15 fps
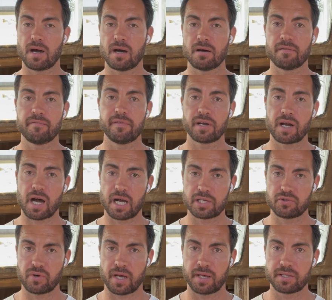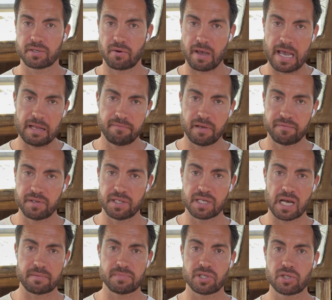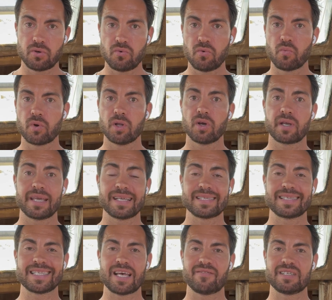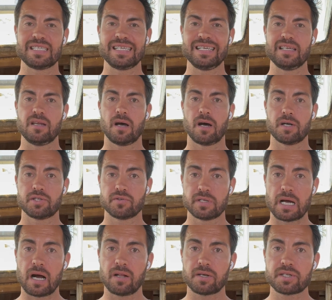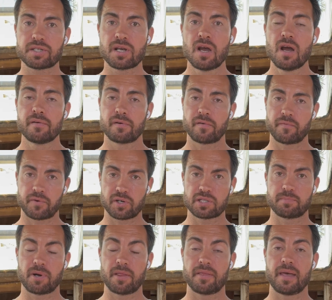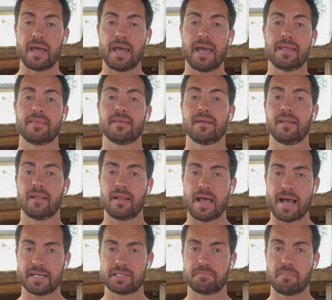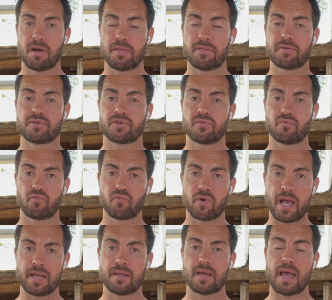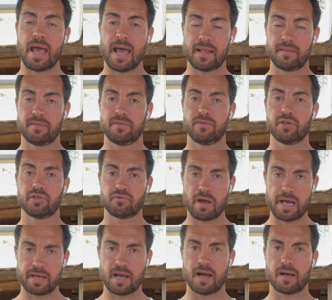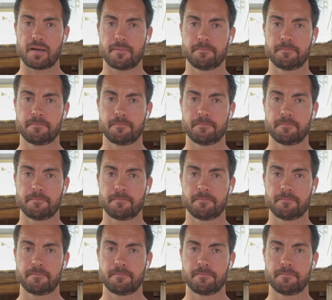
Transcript: of the contract. So $850 times 2, we're looking at $1,700 for first month and last month's rent at the dry dock.